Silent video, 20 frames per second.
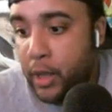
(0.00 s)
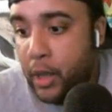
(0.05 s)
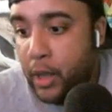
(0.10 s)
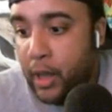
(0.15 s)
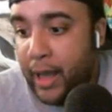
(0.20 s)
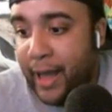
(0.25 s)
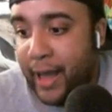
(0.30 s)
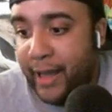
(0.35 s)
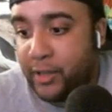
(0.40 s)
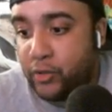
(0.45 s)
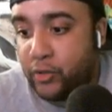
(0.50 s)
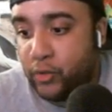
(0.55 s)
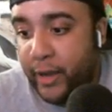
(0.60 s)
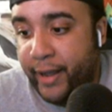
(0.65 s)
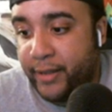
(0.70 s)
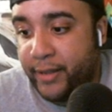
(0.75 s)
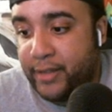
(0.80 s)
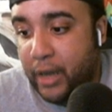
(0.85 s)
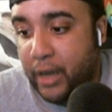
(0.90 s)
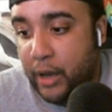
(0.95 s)
asks
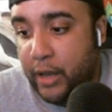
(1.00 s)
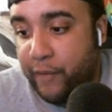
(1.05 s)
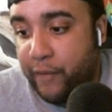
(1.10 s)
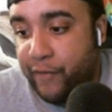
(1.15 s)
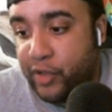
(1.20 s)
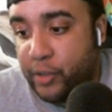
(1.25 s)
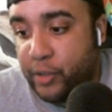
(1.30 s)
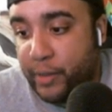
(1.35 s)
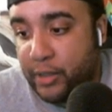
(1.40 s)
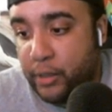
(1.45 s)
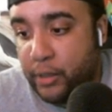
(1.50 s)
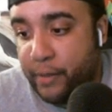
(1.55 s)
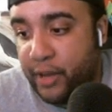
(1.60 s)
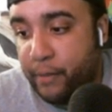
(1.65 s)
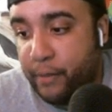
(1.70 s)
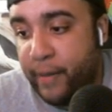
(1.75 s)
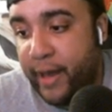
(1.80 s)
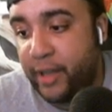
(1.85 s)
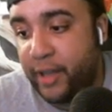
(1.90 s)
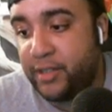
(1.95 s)
Reigns how he feels about the big
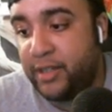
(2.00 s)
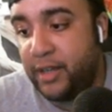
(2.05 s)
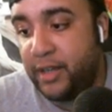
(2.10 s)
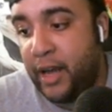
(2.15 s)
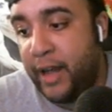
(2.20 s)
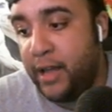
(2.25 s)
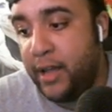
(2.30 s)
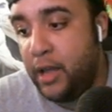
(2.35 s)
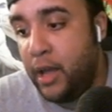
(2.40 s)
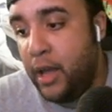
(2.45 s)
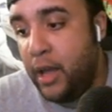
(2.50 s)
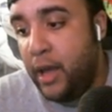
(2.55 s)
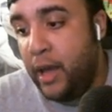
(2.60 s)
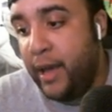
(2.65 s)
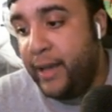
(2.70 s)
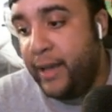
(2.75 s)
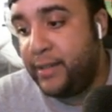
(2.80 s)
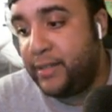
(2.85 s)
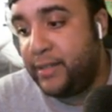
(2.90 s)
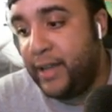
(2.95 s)
match tonight.
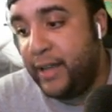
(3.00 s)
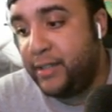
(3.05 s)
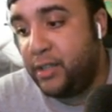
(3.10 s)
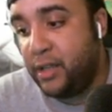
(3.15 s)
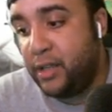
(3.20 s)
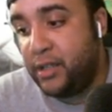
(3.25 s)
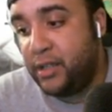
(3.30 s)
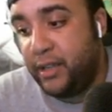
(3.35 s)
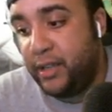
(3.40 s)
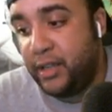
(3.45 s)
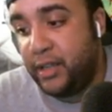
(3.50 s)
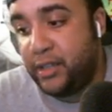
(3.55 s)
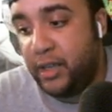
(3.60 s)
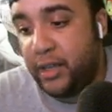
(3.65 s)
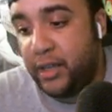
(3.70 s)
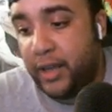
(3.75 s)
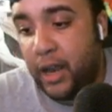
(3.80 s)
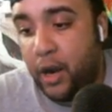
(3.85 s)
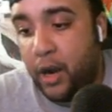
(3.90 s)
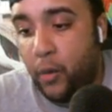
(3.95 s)
He says he doesn't
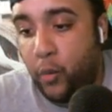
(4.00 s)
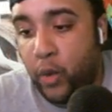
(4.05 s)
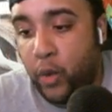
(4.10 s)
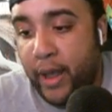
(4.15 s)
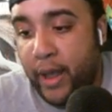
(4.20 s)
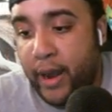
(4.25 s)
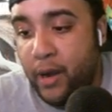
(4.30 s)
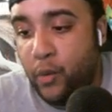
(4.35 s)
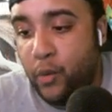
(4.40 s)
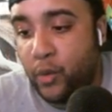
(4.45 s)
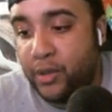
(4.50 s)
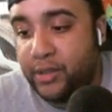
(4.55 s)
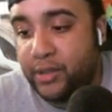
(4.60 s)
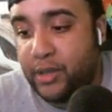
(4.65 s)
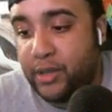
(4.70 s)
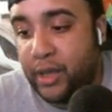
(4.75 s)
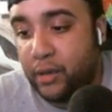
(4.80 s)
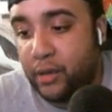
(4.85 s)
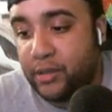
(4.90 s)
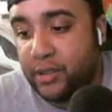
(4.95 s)
care what anyone
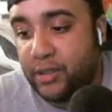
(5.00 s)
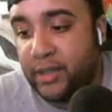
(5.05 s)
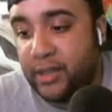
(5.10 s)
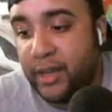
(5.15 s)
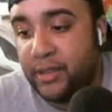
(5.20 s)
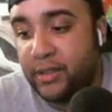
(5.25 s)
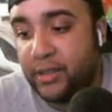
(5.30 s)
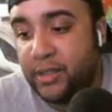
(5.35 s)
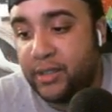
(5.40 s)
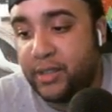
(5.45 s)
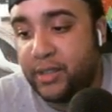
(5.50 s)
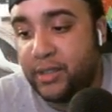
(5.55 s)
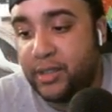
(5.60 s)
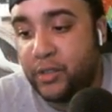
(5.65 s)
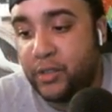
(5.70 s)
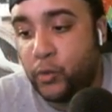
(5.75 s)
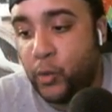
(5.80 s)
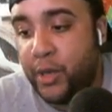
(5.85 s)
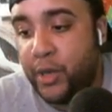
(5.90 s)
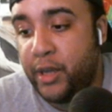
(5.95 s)
else says. This is
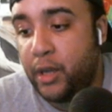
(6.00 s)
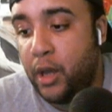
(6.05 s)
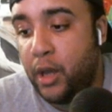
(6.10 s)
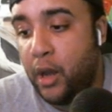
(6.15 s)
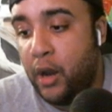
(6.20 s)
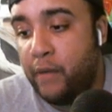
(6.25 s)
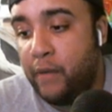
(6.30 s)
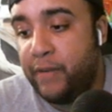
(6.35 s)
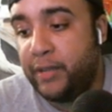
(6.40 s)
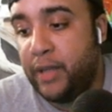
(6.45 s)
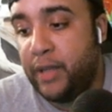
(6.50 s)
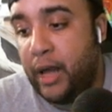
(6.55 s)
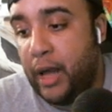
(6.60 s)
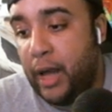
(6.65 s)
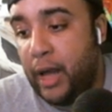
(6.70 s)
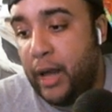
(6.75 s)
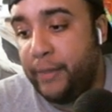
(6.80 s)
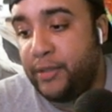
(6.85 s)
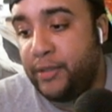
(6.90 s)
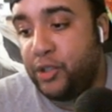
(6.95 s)
his week. From the
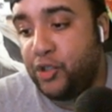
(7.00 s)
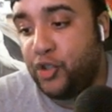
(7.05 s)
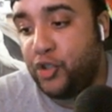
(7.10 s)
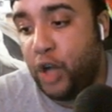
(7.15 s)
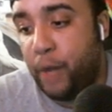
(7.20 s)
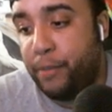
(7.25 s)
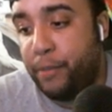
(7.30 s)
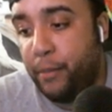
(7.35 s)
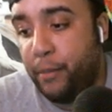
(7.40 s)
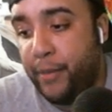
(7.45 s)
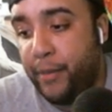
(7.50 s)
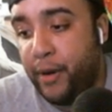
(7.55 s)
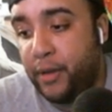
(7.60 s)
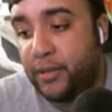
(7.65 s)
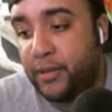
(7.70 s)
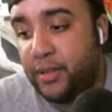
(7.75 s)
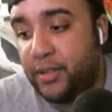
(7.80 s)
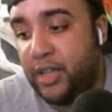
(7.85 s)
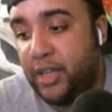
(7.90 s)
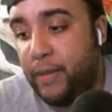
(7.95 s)
Hobbs and Shaw premiere
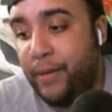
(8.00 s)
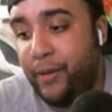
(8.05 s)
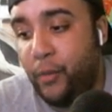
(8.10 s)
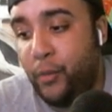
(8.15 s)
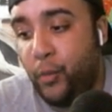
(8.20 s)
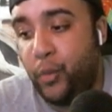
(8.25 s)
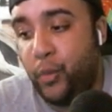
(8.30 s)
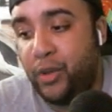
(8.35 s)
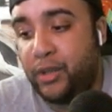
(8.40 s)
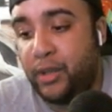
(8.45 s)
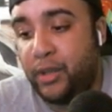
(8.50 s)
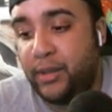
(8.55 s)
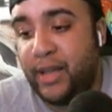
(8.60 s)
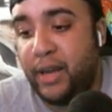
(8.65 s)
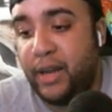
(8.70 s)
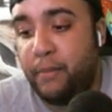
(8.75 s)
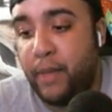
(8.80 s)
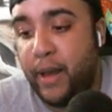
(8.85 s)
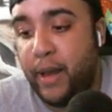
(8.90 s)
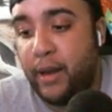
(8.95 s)
to teaming with the
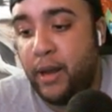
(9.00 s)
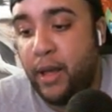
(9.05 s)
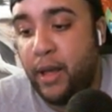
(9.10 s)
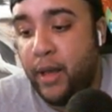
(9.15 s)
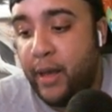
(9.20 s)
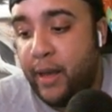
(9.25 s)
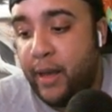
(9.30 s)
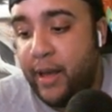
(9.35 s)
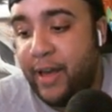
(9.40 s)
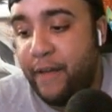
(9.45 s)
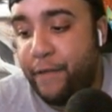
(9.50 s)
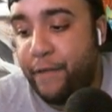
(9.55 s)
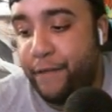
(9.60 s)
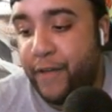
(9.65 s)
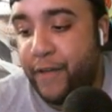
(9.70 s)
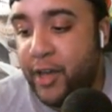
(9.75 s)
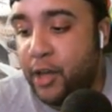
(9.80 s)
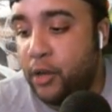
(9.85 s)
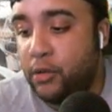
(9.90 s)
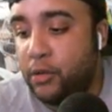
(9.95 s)
Dead Man, he
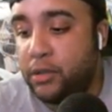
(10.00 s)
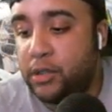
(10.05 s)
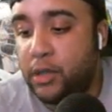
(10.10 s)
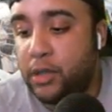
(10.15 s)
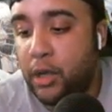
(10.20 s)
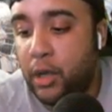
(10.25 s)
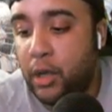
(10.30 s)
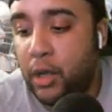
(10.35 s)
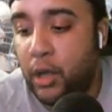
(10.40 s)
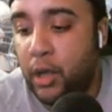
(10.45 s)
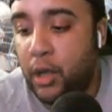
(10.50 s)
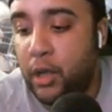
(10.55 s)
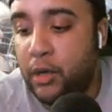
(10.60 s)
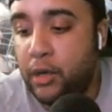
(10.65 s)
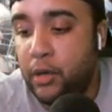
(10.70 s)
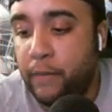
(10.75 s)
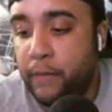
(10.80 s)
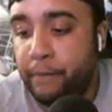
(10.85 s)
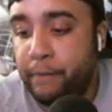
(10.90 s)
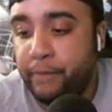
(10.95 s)
feels
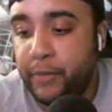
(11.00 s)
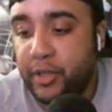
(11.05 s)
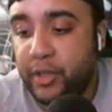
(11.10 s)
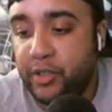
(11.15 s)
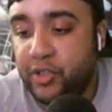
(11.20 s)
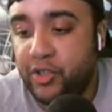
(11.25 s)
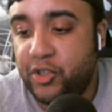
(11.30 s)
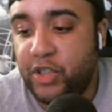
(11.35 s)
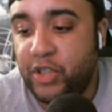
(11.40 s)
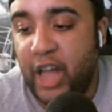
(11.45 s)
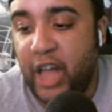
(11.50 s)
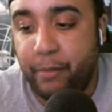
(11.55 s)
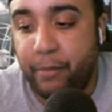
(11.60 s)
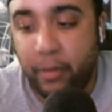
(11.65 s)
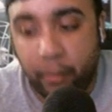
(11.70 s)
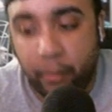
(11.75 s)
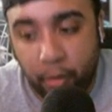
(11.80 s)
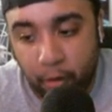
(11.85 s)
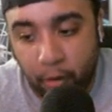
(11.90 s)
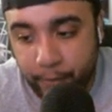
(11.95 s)

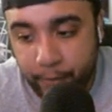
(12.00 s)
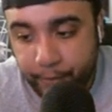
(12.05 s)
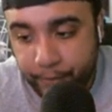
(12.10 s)
unstoppable.